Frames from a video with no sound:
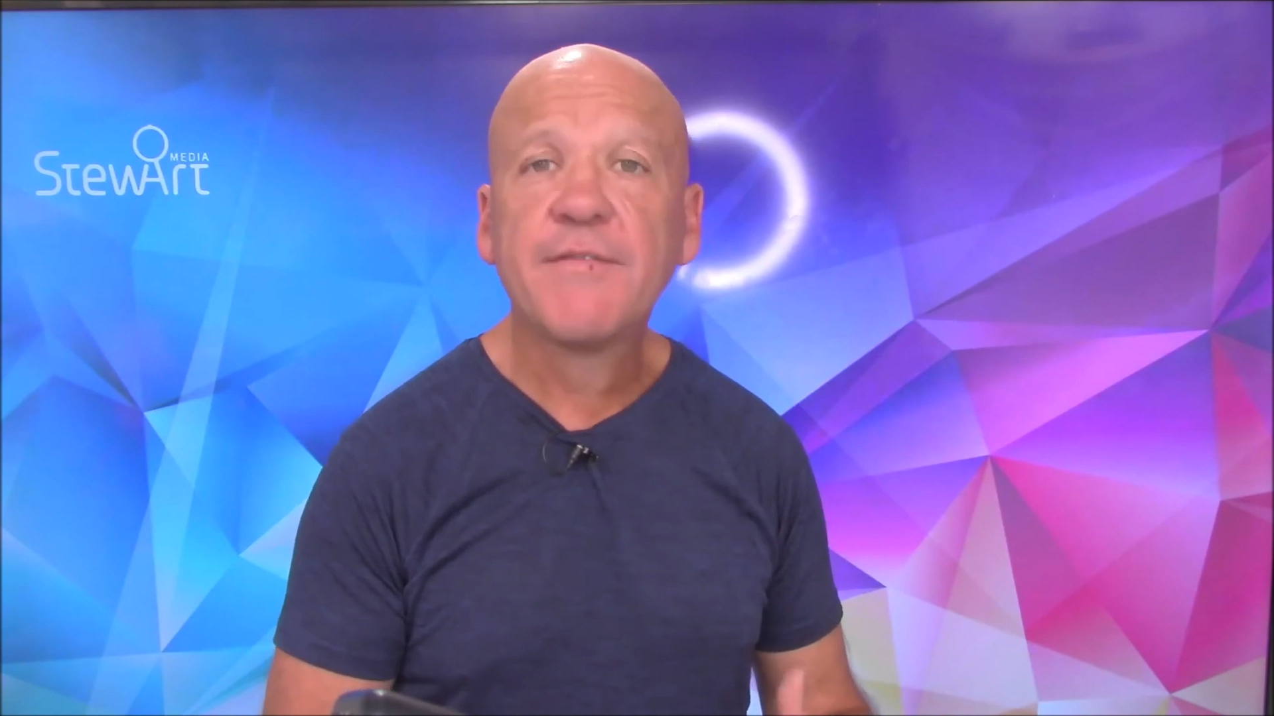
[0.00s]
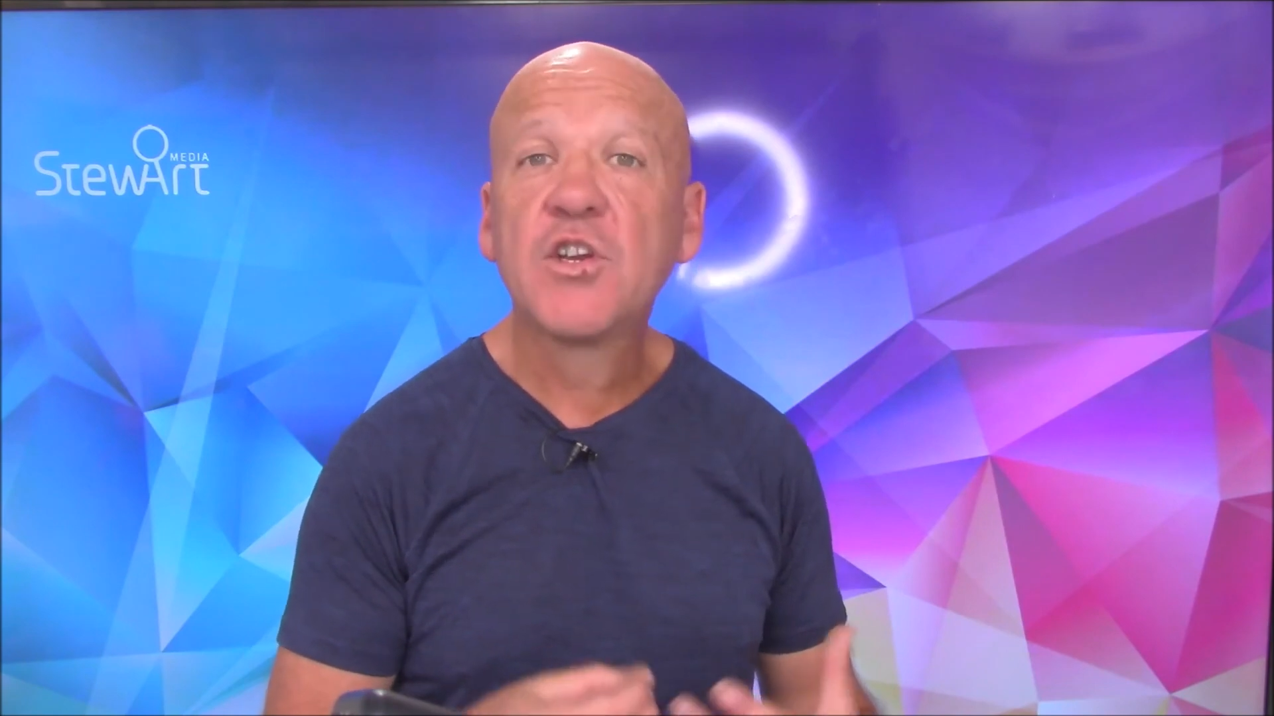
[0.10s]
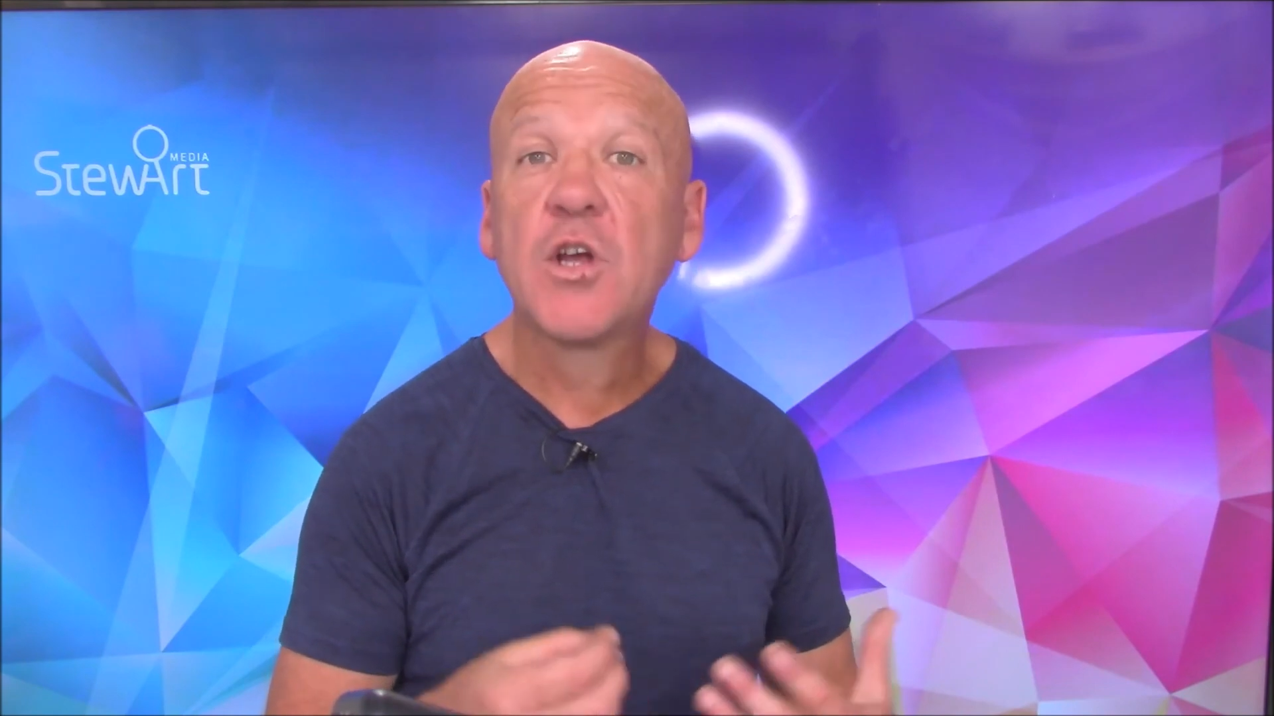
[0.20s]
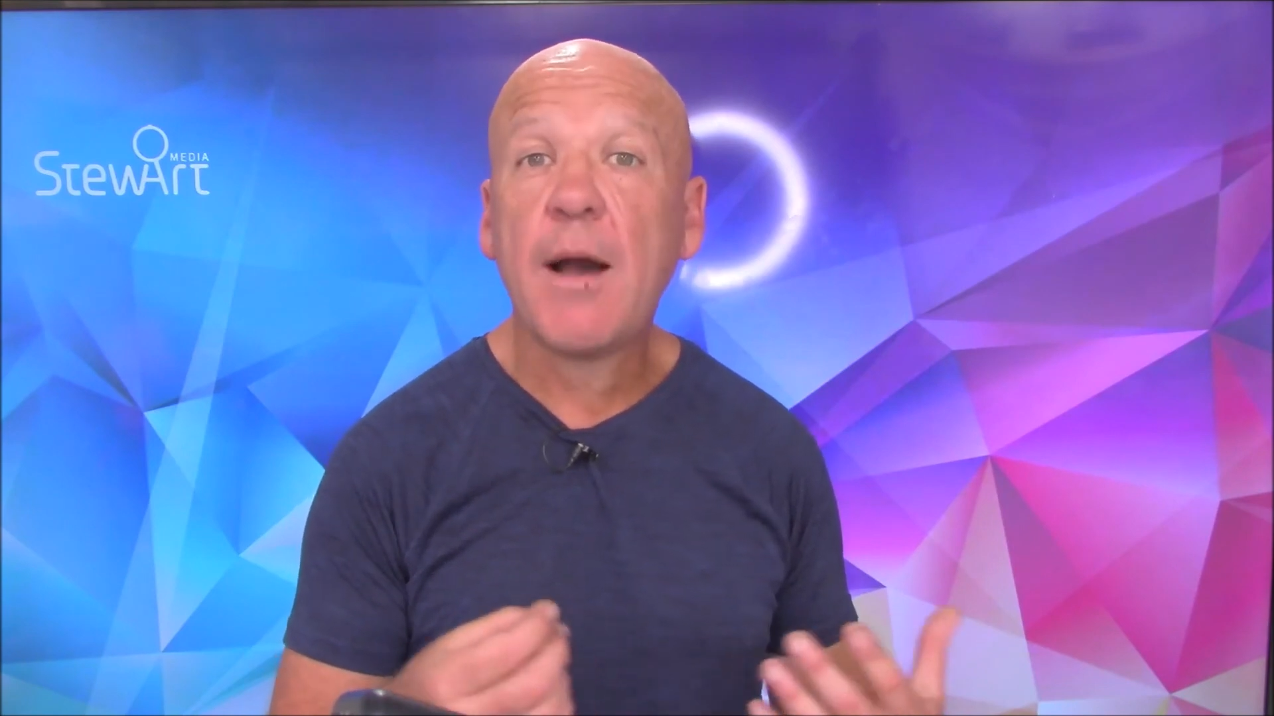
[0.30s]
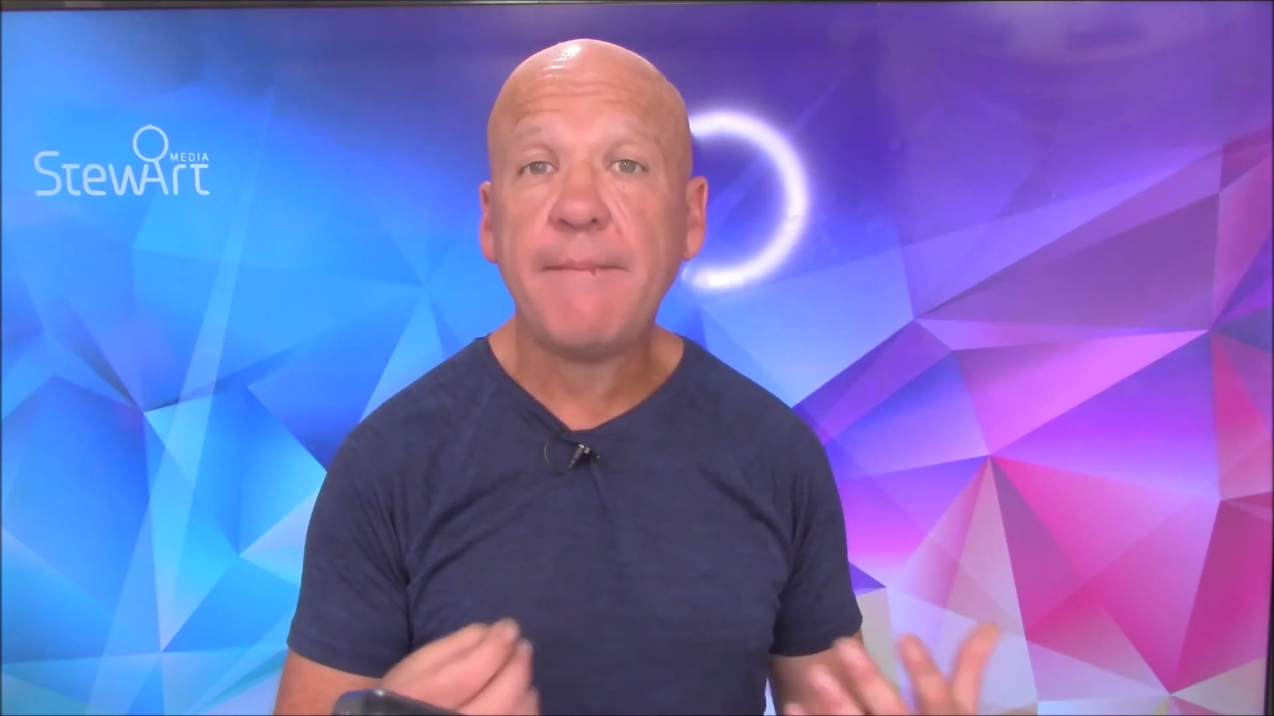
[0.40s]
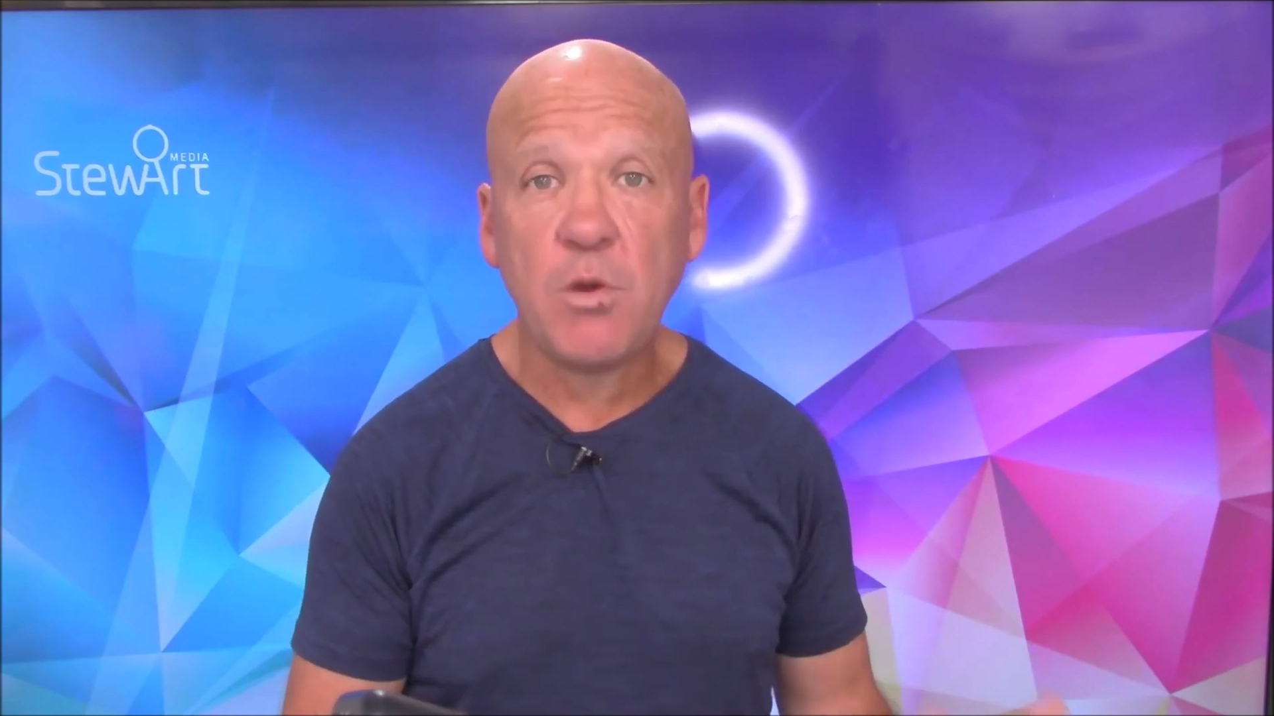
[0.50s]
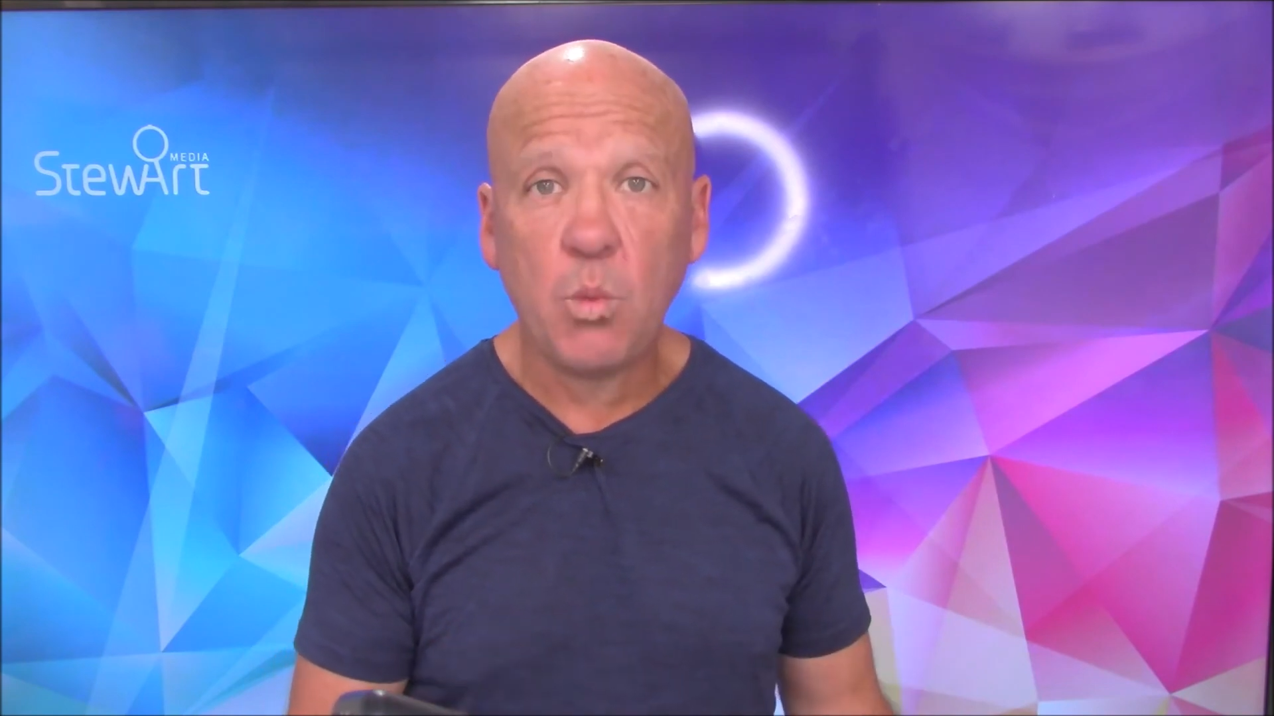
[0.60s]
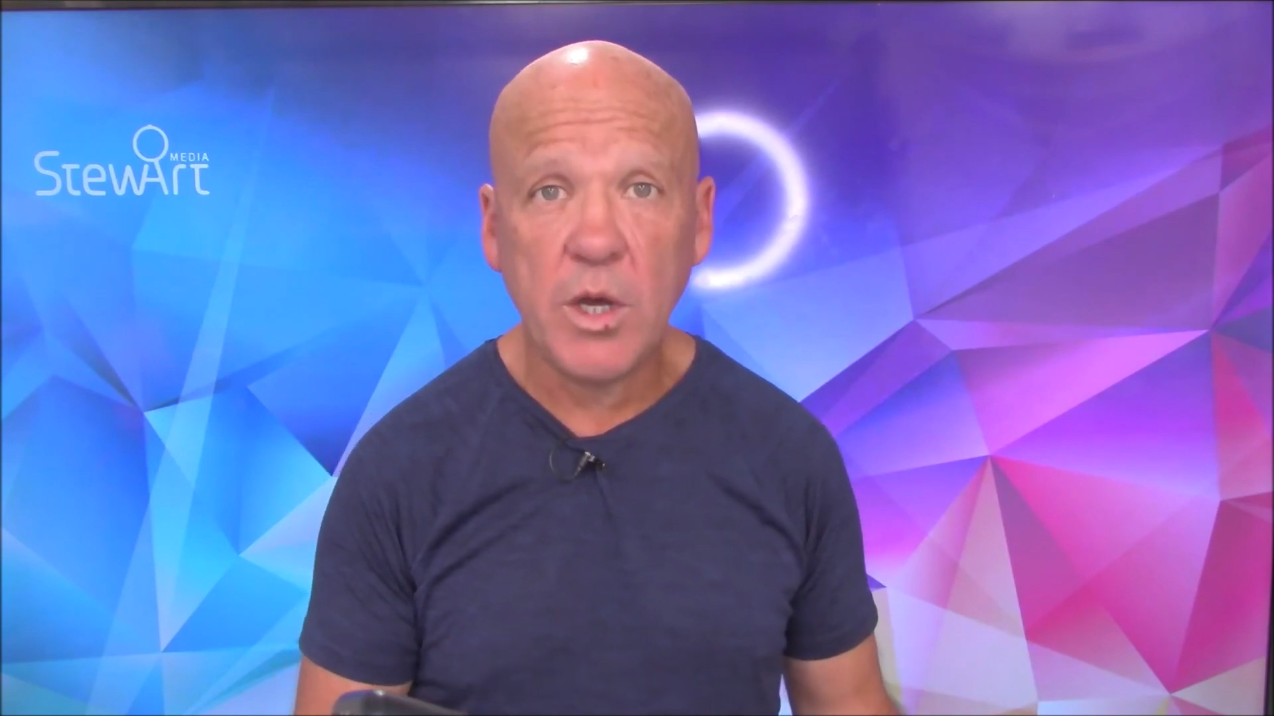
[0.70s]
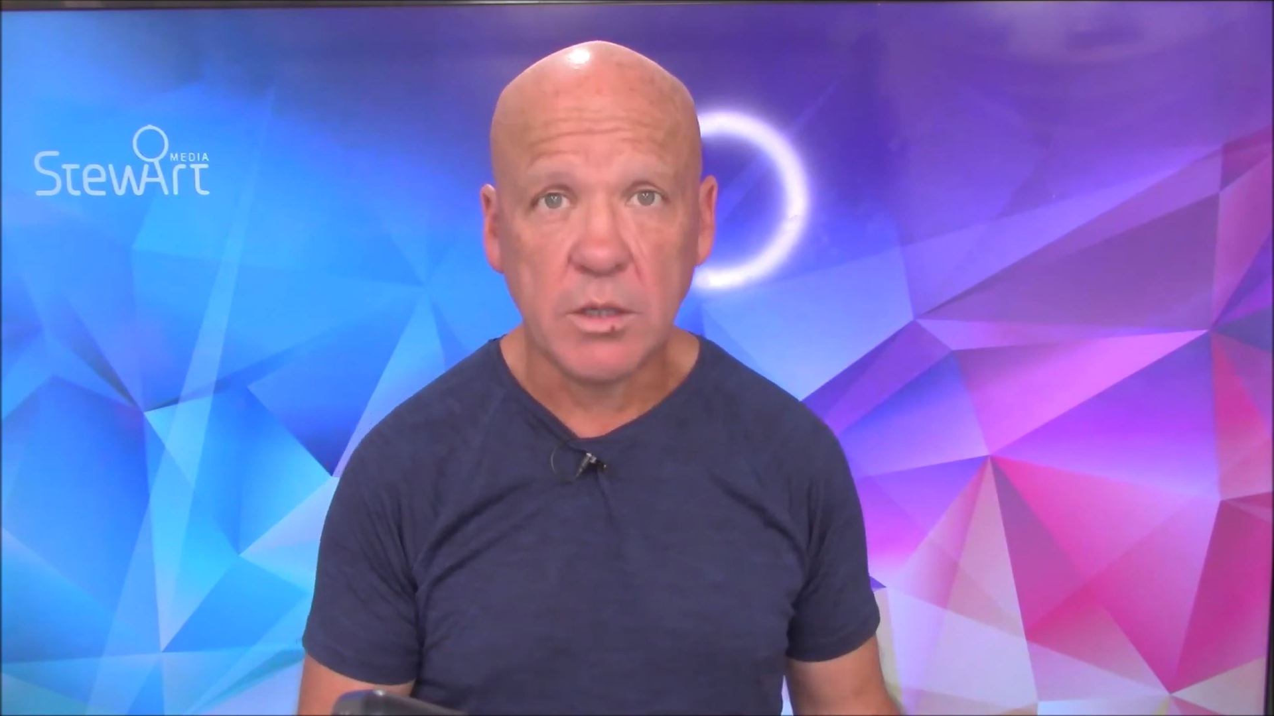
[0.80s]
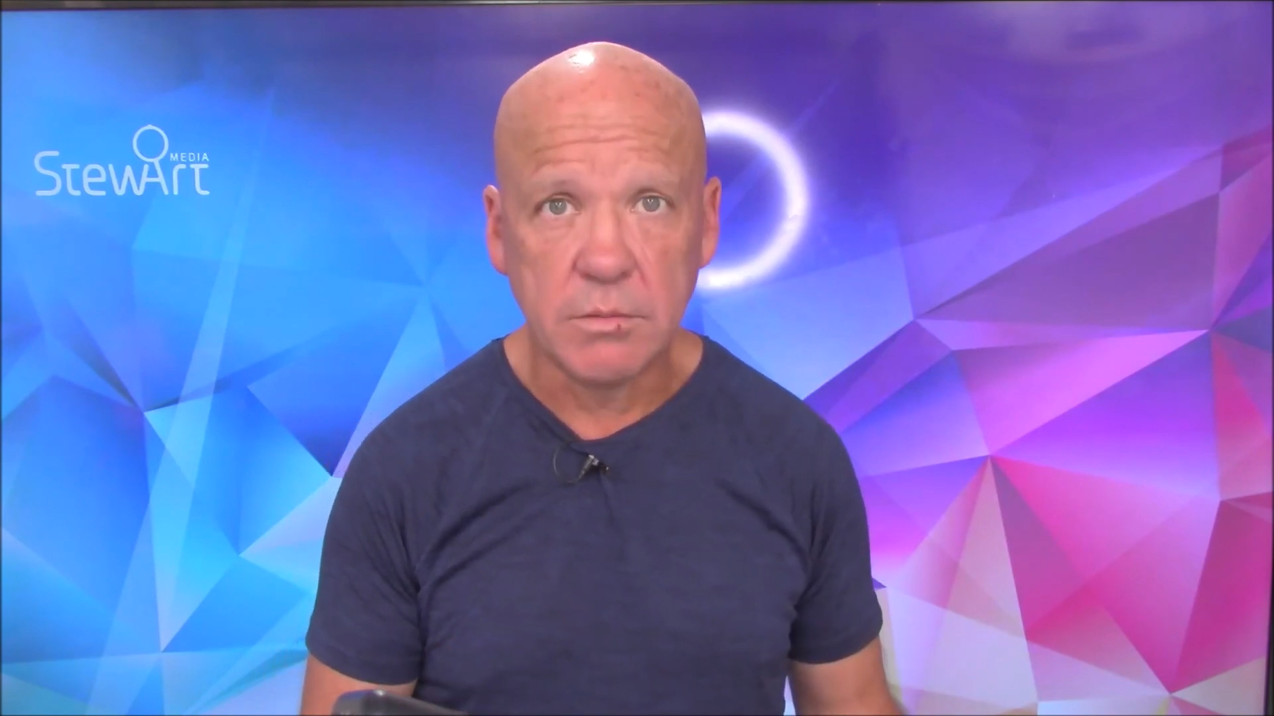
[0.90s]
time you
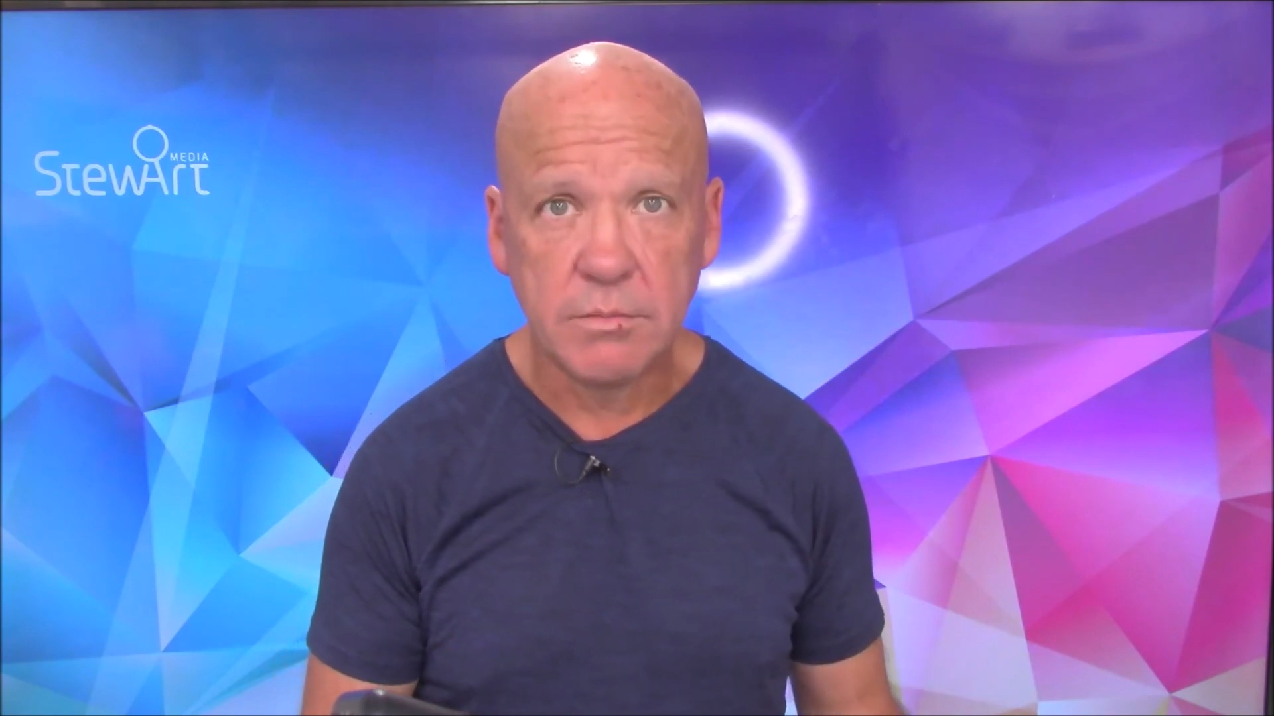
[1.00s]
will,